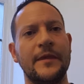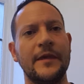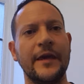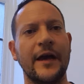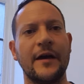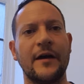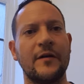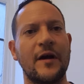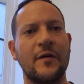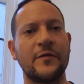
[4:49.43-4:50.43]
yeah,
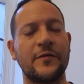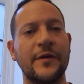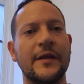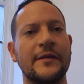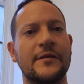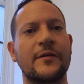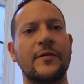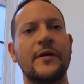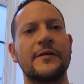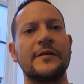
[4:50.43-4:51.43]
I was really into
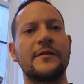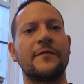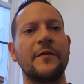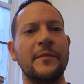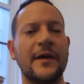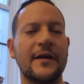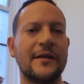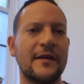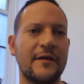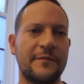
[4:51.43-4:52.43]
karate. So for me, I
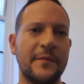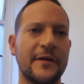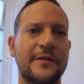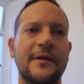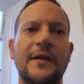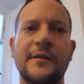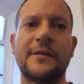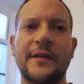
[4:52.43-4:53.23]
love martial arts.